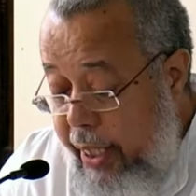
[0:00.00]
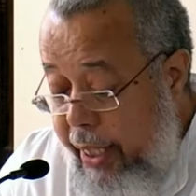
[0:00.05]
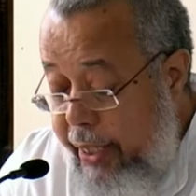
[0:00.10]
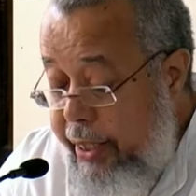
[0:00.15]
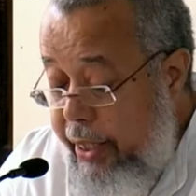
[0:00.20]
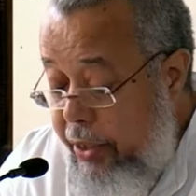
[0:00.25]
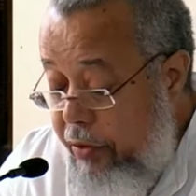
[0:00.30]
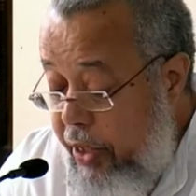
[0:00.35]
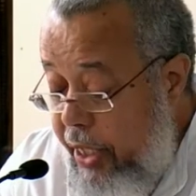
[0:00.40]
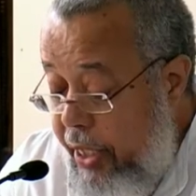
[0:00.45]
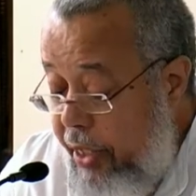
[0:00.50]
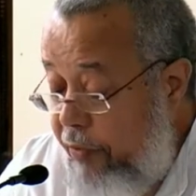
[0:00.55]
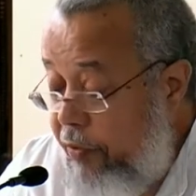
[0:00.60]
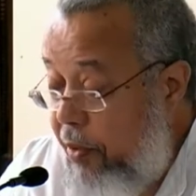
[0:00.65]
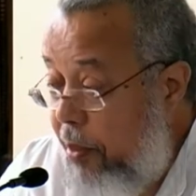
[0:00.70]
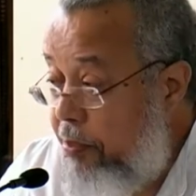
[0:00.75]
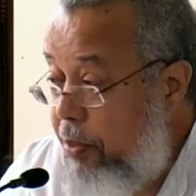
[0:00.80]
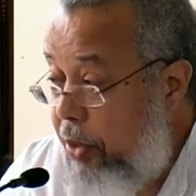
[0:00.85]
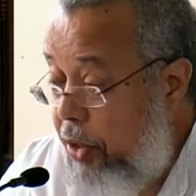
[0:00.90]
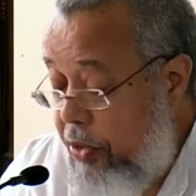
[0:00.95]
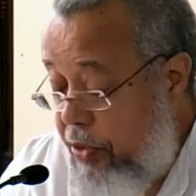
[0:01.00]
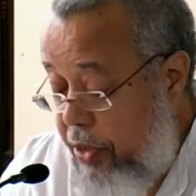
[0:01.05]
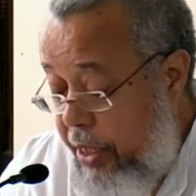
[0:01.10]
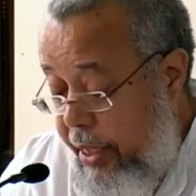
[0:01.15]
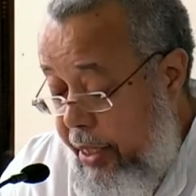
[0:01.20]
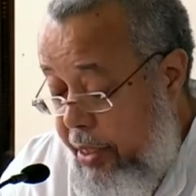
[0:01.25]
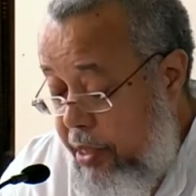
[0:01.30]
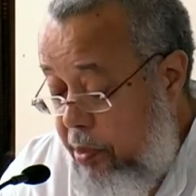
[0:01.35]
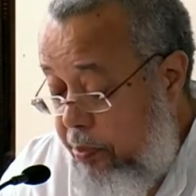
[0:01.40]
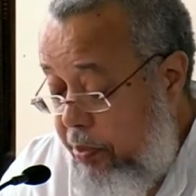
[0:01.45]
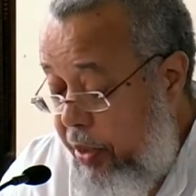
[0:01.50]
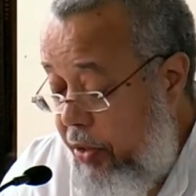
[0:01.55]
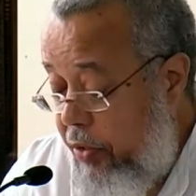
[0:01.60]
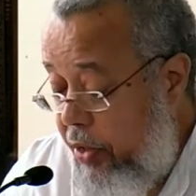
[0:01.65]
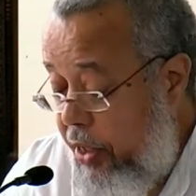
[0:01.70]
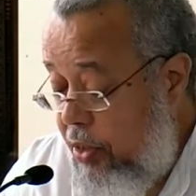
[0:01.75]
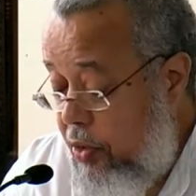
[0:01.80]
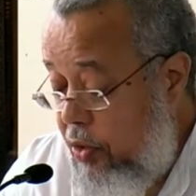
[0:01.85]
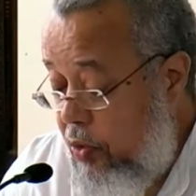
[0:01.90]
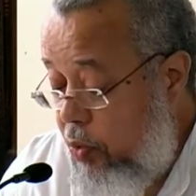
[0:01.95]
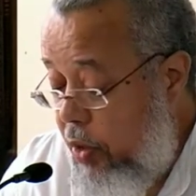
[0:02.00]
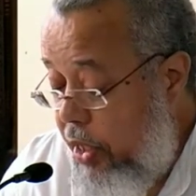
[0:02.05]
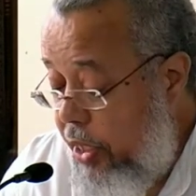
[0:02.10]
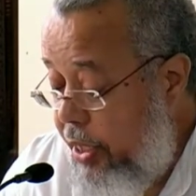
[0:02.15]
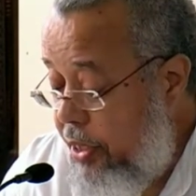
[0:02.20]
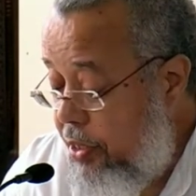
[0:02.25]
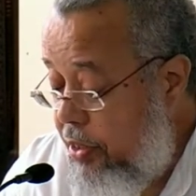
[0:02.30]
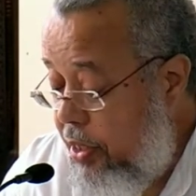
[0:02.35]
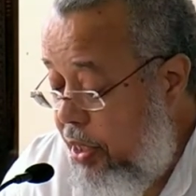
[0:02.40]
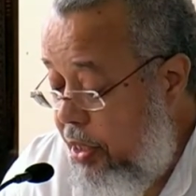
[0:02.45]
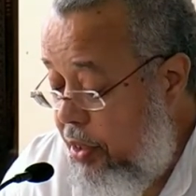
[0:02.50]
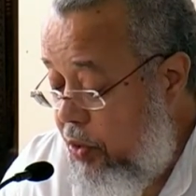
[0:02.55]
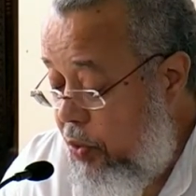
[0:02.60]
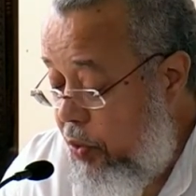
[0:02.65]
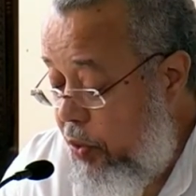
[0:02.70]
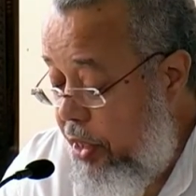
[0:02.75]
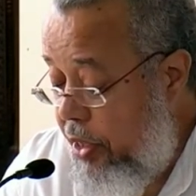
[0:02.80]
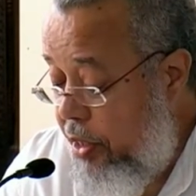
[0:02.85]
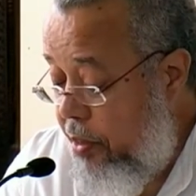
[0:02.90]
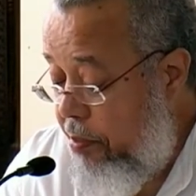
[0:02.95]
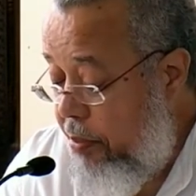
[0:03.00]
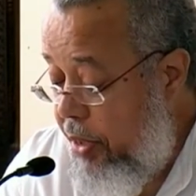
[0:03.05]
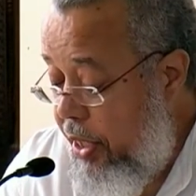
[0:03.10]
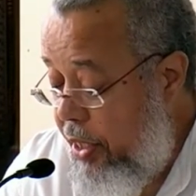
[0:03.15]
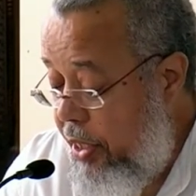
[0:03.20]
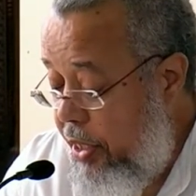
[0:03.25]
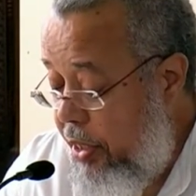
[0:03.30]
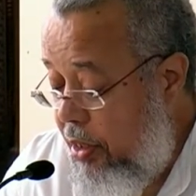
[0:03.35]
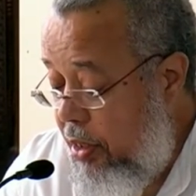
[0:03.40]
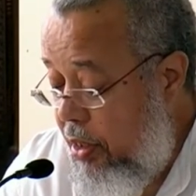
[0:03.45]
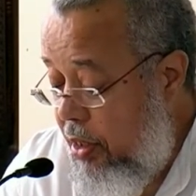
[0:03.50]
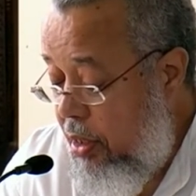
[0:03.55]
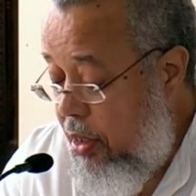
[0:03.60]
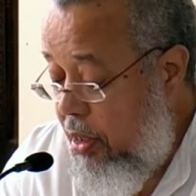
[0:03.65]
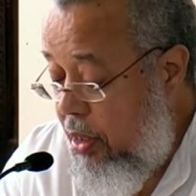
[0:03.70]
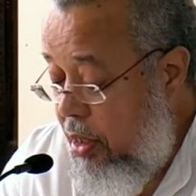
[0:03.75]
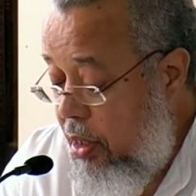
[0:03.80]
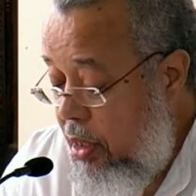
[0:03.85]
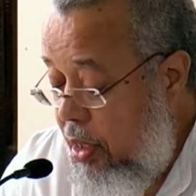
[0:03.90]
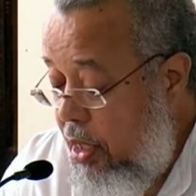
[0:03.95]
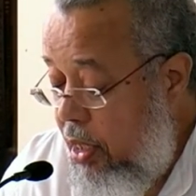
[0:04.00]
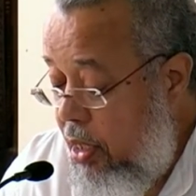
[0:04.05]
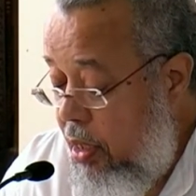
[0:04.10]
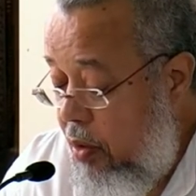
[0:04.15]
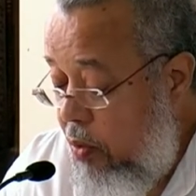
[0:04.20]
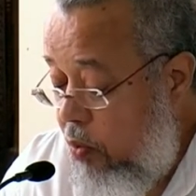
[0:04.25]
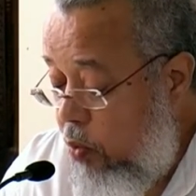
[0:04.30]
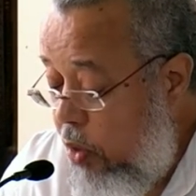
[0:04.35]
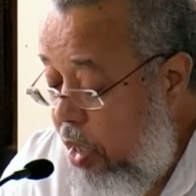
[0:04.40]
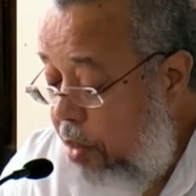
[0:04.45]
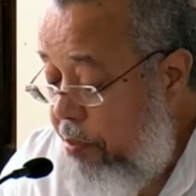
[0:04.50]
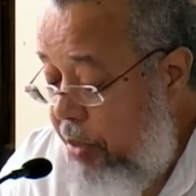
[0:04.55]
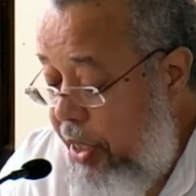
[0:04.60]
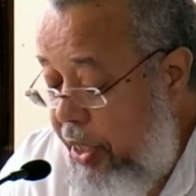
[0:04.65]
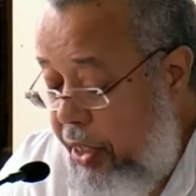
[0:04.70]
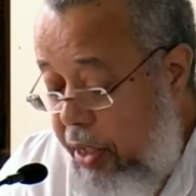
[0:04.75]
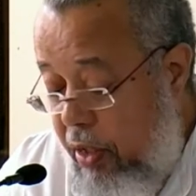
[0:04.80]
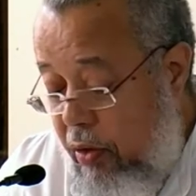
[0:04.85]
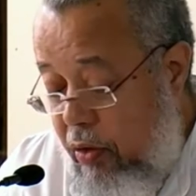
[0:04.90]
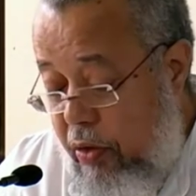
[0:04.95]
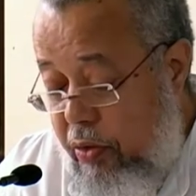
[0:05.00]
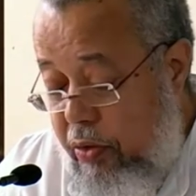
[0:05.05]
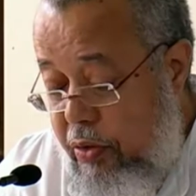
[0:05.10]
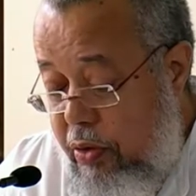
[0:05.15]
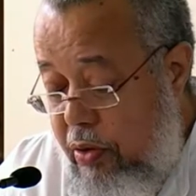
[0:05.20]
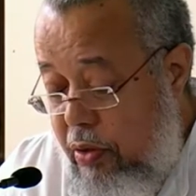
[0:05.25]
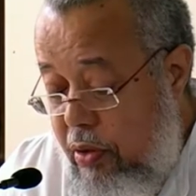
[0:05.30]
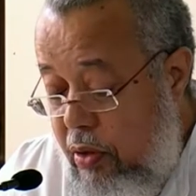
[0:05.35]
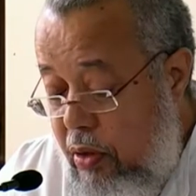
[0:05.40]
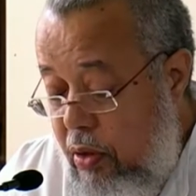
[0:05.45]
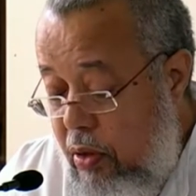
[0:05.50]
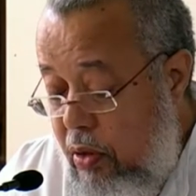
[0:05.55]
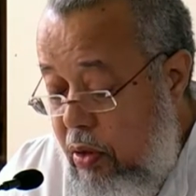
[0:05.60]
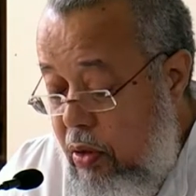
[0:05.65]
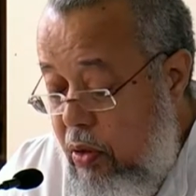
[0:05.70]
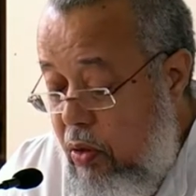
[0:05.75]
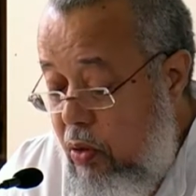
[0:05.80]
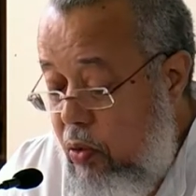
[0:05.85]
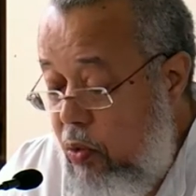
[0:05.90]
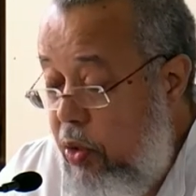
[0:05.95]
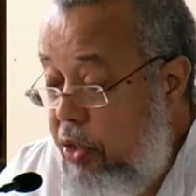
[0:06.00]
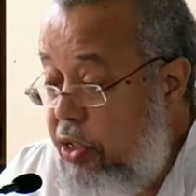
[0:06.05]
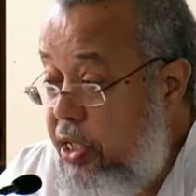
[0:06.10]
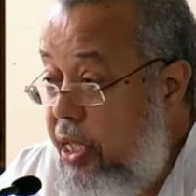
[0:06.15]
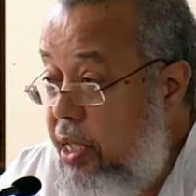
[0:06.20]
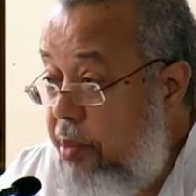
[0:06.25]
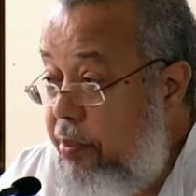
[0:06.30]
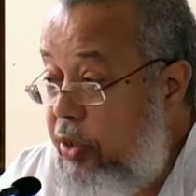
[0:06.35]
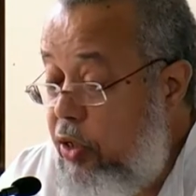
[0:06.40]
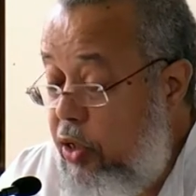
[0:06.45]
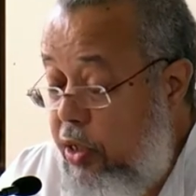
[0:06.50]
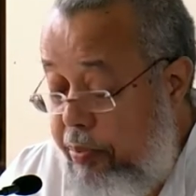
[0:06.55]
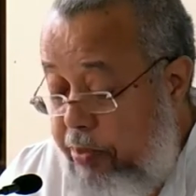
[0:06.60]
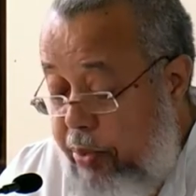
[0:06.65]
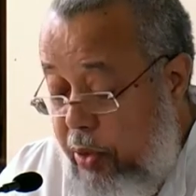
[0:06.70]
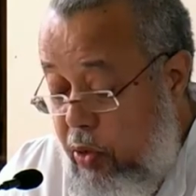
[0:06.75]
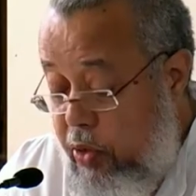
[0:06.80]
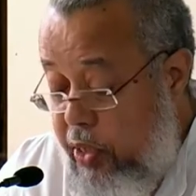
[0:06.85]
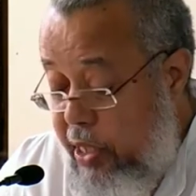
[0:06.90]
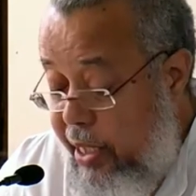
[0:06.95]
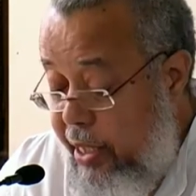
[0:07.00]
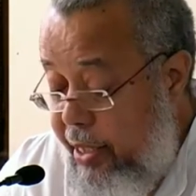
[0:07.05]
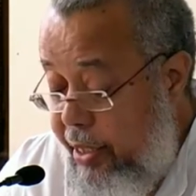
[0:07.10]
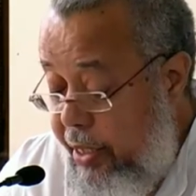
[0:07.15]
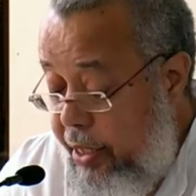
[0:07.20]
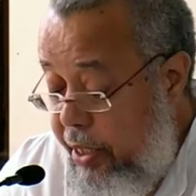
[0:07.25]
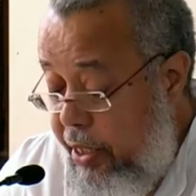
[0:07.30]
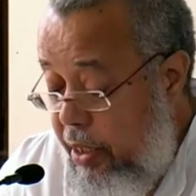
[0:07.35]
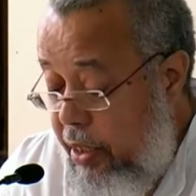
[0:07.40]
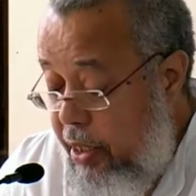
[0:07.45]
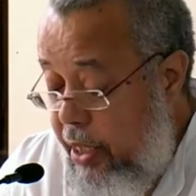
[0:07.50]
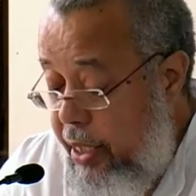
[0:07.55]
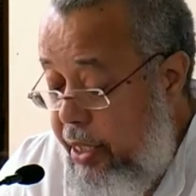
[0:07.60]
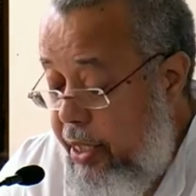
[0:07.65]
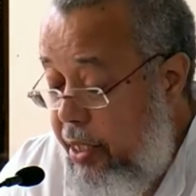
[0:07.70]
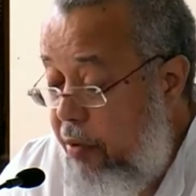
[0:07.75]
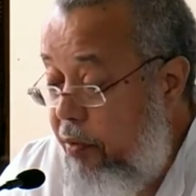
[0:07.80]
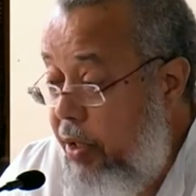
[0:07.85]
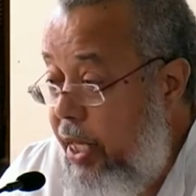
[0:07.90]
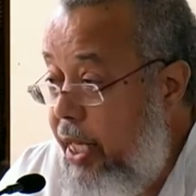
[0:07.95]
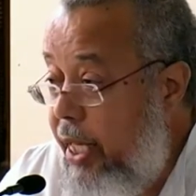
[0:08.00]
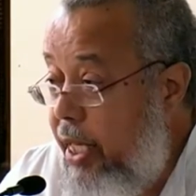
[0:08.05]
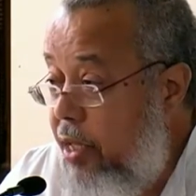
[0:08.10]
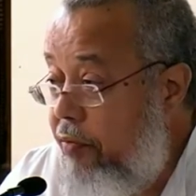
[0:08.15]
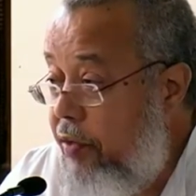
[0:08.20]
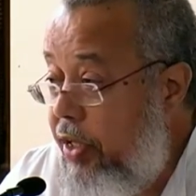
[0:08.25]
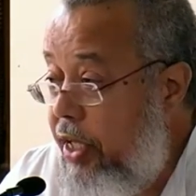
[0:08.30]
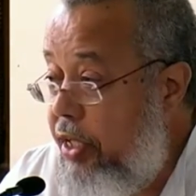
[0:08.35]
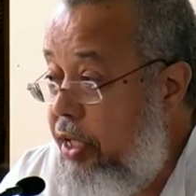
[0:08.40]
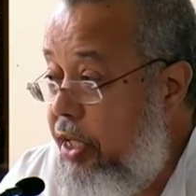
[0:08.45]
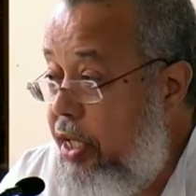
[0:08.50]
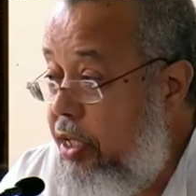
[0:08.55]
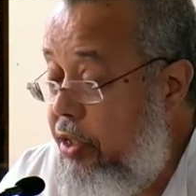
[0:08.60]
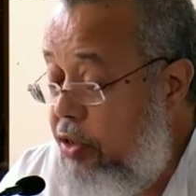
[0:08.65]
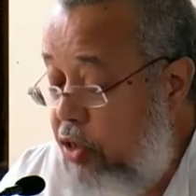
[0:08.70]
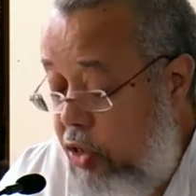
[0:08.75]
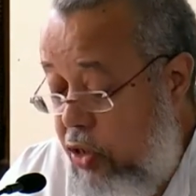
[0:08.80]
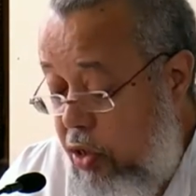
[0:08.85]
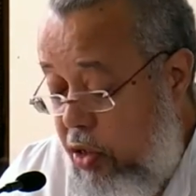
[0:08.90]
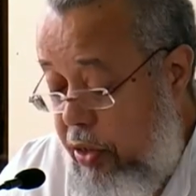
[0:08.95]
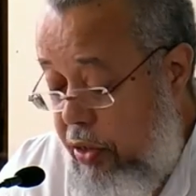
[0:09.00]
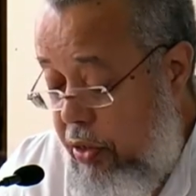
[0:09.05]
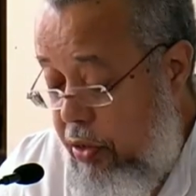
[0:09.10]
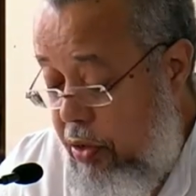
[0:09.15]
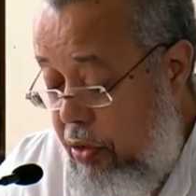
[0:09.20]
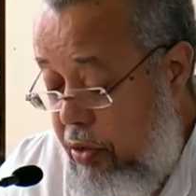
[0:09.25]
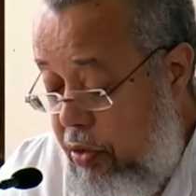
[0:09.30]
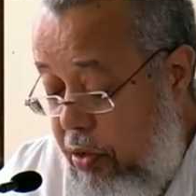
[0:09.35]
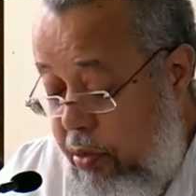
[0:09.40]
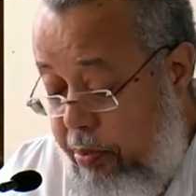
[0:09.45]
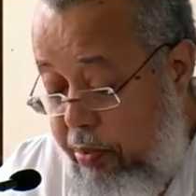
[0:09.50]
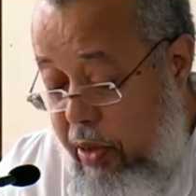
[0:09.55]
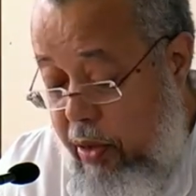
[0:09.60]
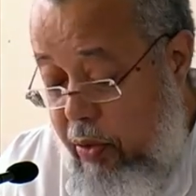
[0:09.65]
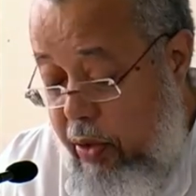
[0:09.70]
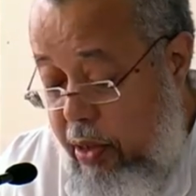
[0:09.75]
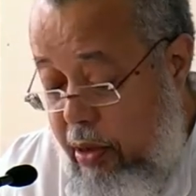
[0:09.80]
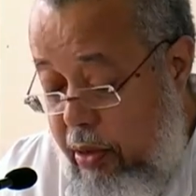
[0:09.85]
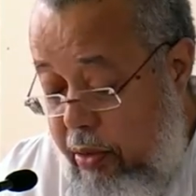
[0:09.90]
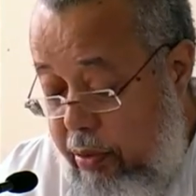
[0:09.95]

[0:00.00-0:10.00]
I can relate from personal experience one instance where one media house was able to depose a leader and elevate their choice to power.